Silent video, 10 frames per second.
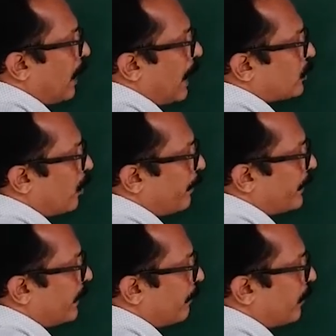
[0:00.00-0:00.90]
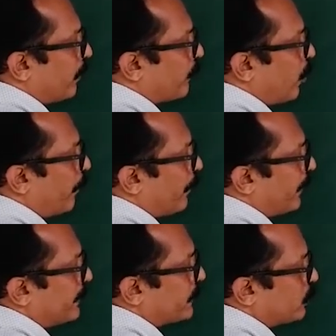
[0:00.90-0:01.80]
Atomic number of copper
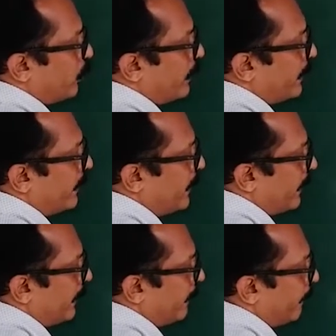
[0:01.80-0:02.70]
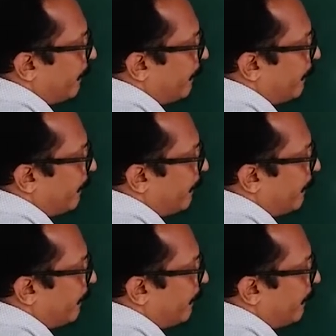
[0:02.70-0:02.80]
is 29.